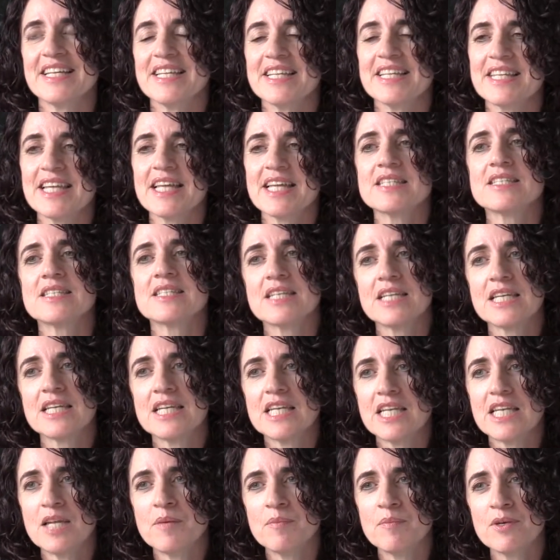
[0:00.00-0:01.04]
that's a
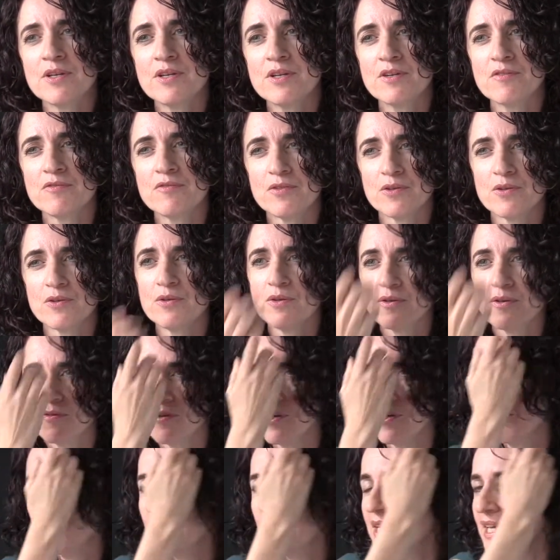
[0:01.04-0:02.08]
limited view of
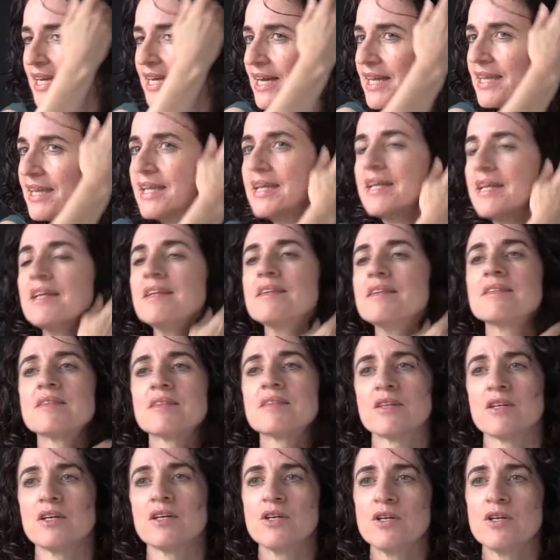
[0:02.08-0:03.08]
looking at it.